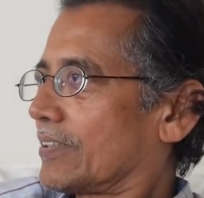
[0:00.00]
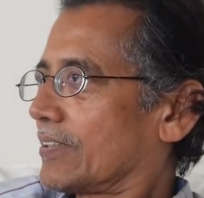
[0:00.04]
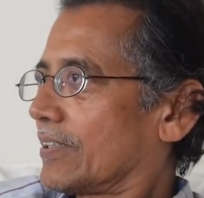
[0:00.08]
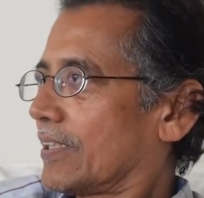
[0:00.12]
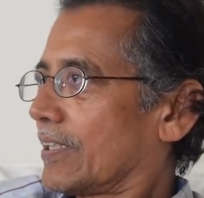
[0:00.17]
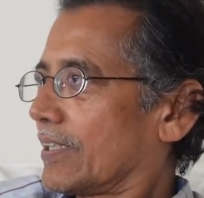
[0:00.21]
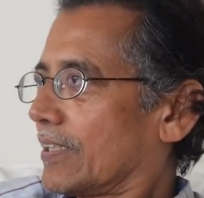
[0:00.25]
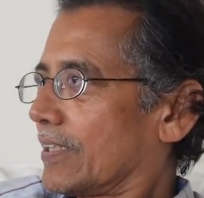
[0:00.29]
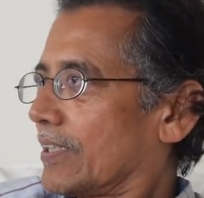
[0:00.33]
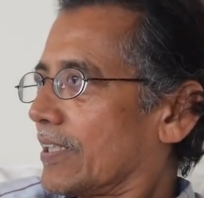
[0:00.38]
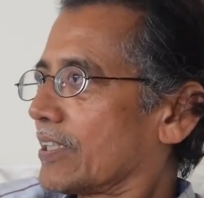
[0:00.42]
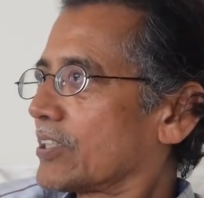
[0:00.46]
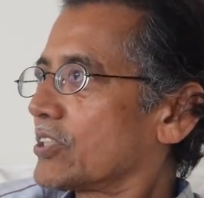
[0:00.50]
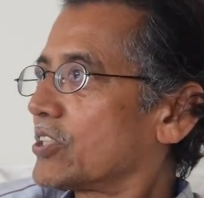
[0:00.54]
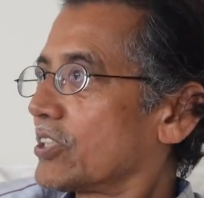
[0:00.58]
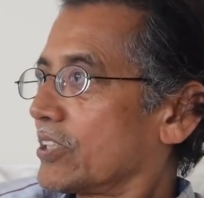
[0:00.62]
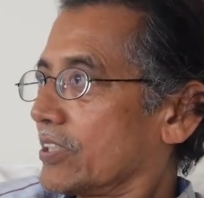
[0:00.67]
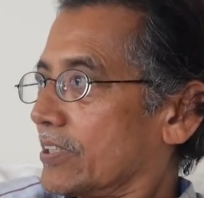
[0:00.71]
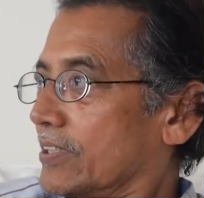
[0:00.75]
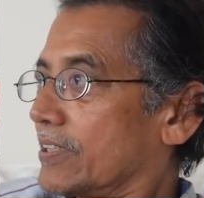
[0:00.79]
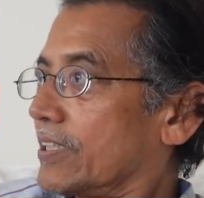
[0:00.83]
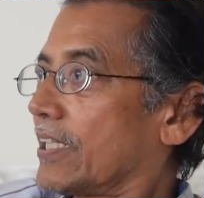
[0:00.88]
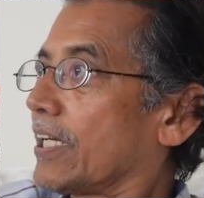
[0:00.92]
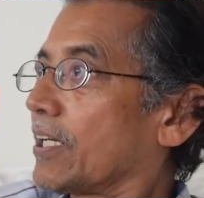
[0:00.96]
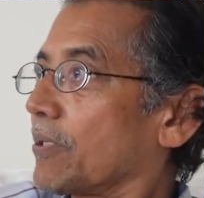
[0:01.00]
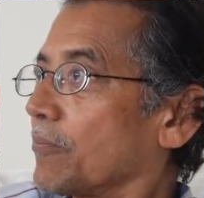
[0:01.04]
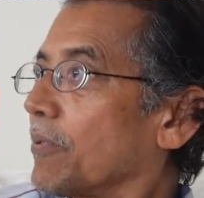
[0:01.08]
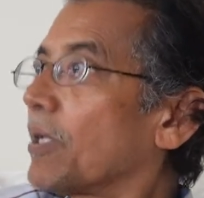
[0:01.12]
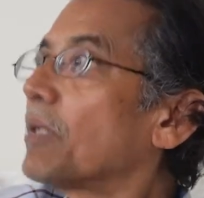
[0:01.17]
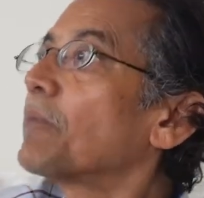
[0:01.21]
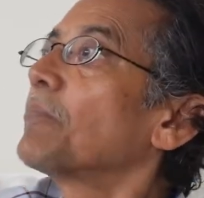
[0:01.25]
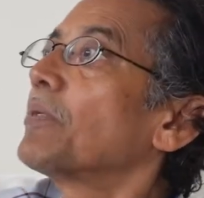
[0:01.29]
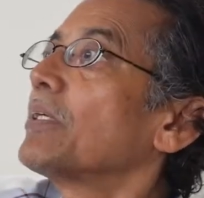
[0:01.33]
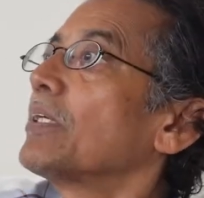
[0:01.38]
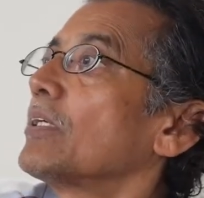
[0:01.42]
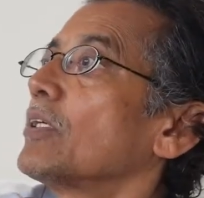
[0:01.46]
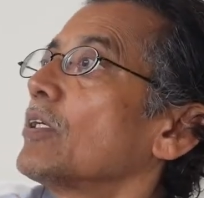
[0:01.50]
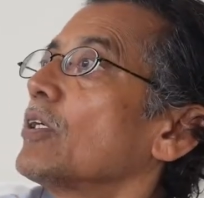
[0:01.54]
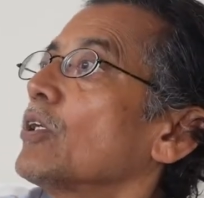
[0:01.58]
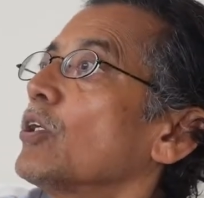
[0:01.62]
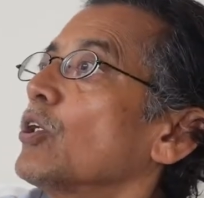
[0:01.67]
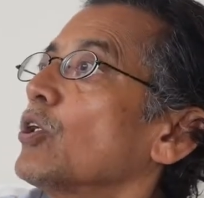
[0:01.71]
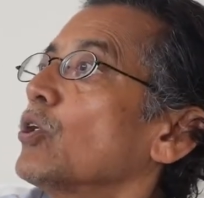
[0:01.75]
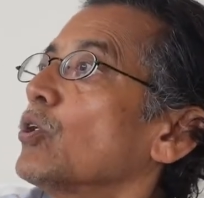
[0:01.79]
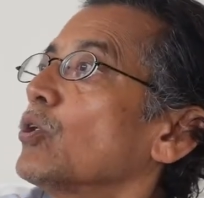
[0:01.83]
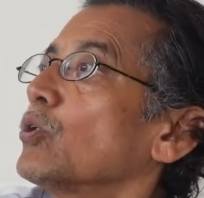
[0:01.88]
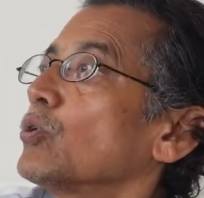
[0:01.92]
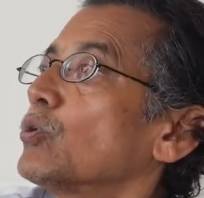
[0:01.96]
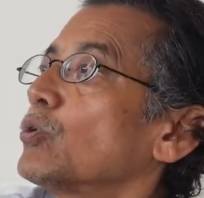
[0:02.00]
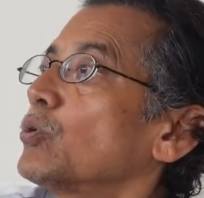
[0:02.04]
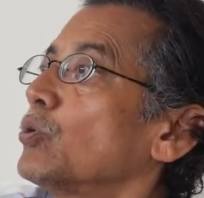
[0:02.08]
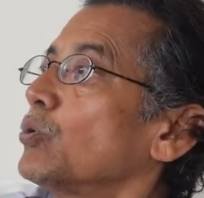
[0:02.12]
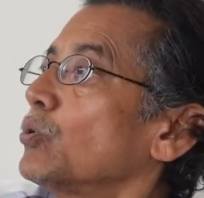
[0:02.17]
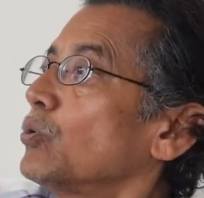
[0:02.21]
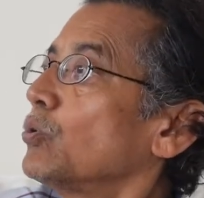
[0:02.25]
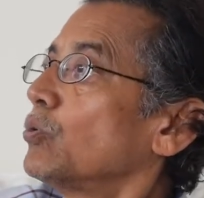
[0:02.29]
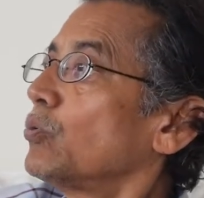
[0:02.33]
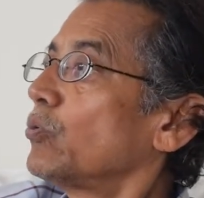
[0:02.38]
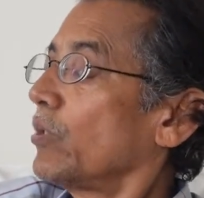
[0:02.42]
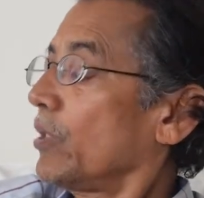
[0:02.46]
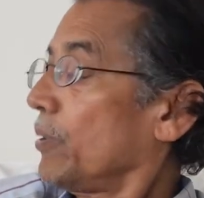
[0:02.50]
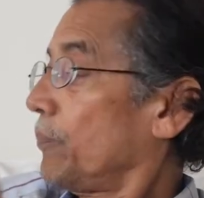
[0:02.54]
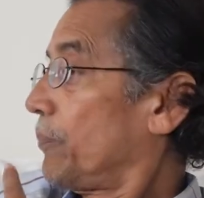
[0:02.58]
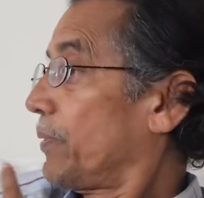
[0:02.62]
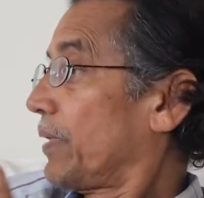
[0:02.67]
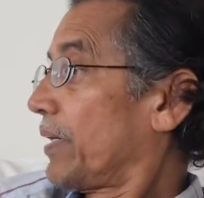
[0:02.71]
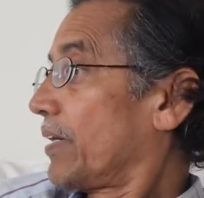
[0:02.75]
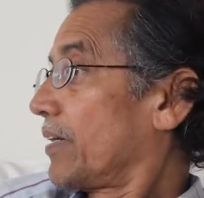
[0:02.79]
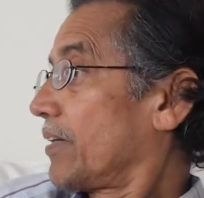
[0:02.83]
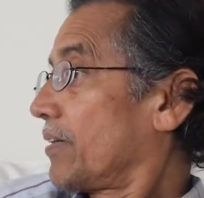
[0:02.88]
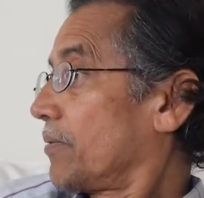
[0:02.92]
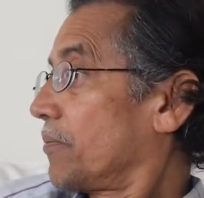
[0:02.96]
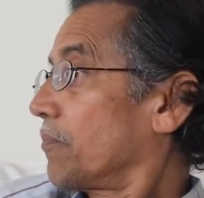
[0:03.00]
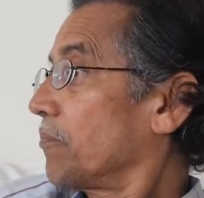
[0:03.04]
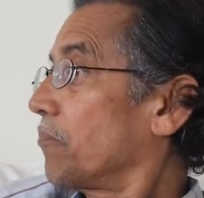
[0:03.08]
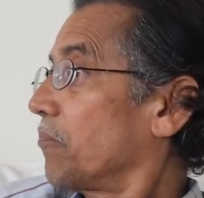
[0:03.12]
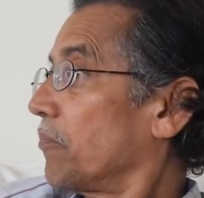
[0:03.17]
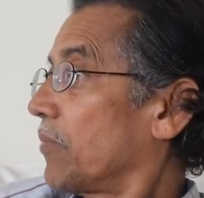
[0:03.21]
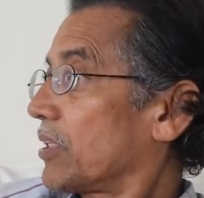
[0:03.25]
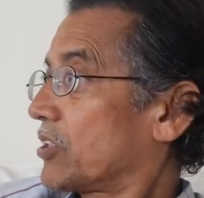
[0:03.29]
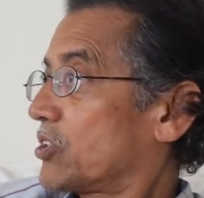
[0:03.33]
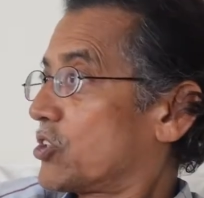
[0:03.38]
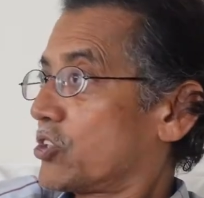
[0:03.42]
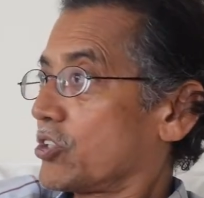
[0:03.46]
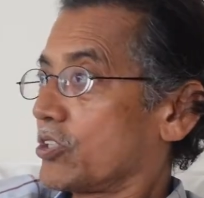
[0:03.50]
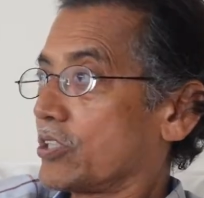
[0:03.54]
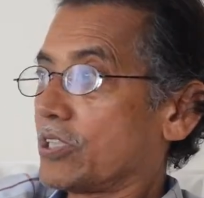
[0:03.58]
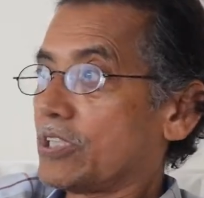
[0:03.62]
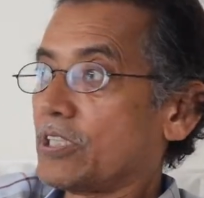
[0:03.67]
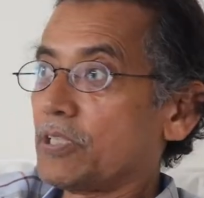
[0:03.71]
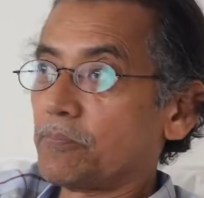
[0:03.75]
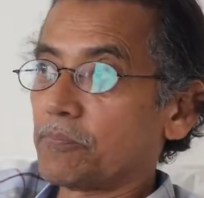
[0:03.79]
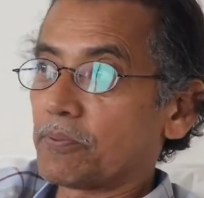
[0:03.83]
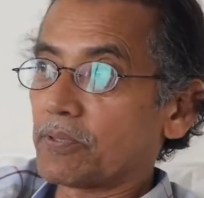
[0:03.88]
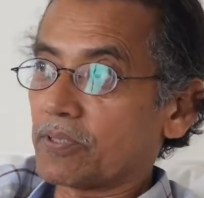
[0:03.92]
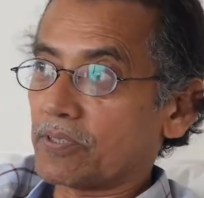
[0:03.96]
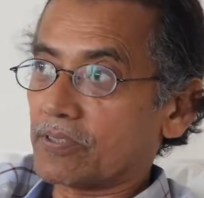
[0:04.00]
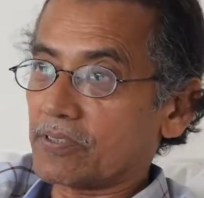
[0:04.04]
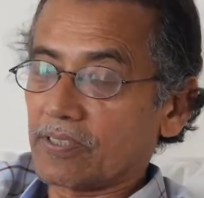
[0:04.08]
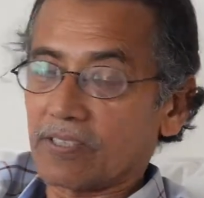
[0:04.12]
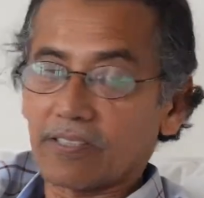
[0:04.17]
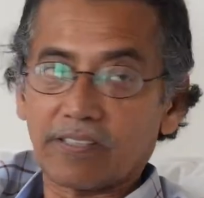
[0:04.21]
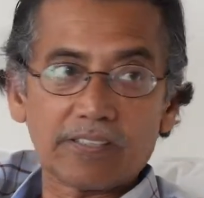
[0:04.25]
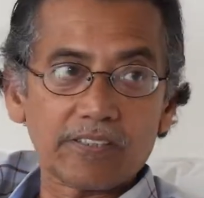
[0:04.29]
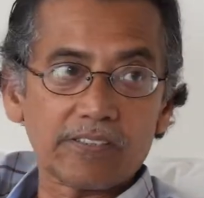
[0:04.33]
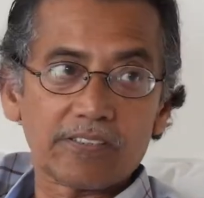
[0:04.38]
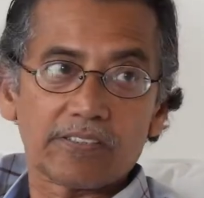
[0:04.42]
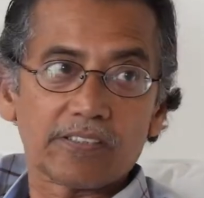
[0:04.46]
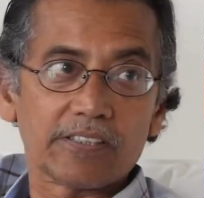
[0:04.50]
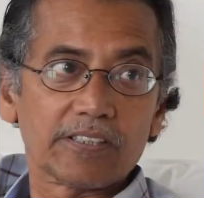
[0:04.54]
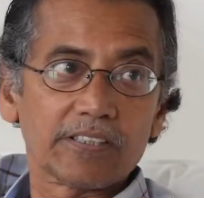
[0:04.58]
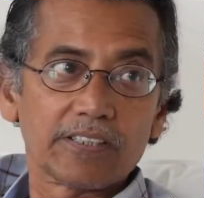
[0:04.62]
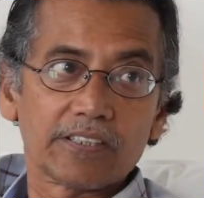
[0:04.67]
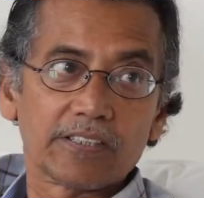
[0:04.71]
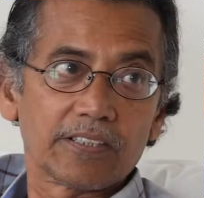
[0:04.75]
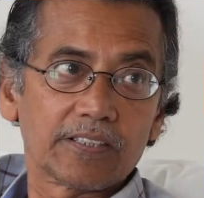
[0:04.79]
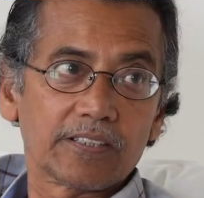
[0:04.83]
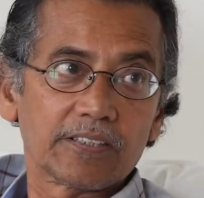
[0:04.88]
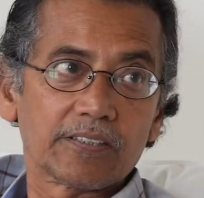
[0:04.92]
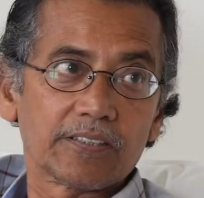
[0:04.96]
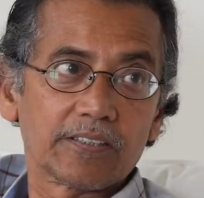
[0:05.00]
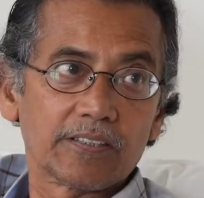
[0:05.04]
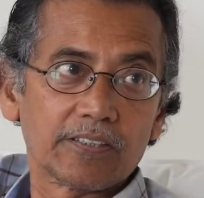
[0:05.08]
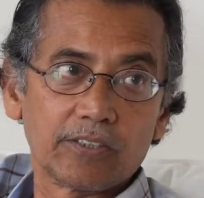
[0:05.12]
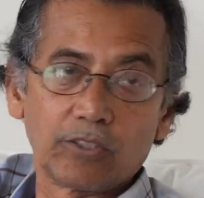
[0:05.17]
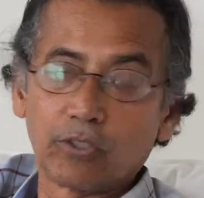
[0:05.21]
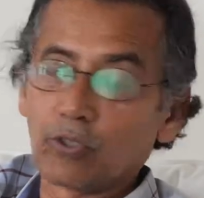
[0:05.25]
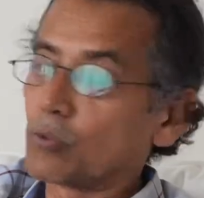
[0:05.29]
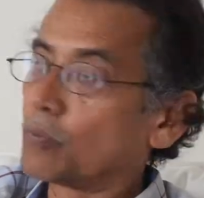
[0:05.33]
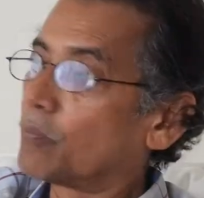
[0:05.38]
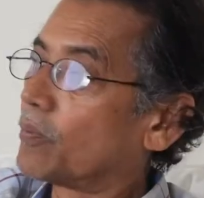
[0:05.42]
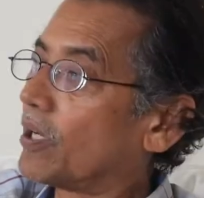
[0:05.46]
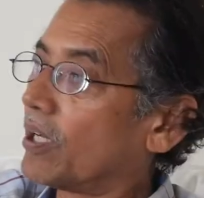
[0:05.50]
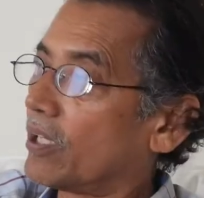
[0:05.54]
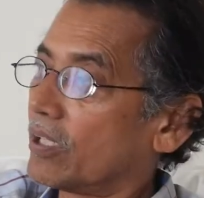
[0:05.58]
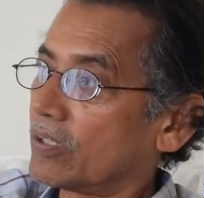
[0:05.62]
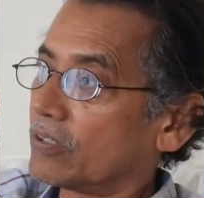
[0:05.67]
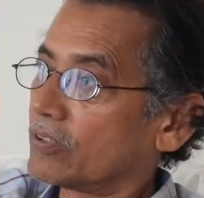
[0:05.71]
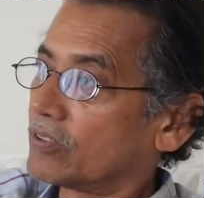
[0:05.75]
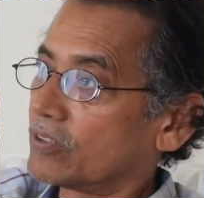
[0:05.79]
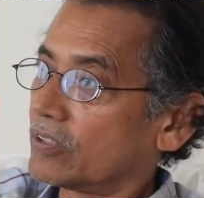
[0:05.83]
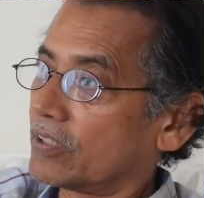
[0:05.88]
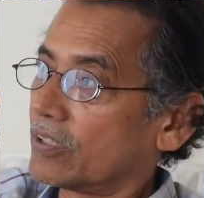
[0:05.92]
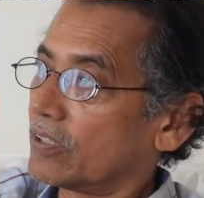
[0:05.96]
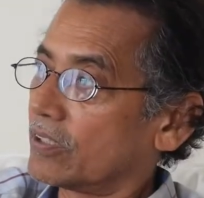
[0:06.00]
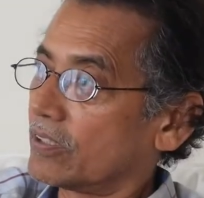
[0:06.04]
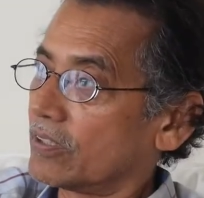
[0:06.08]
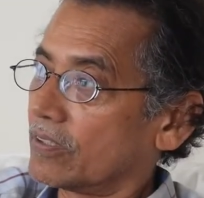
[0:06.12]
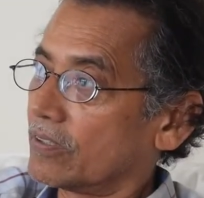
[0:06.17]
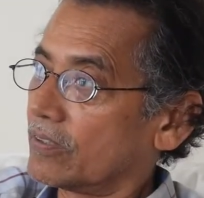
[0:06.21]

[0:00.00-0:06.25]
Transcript: Their energy is there maybe to repair much deeper circuitry in the neurobiological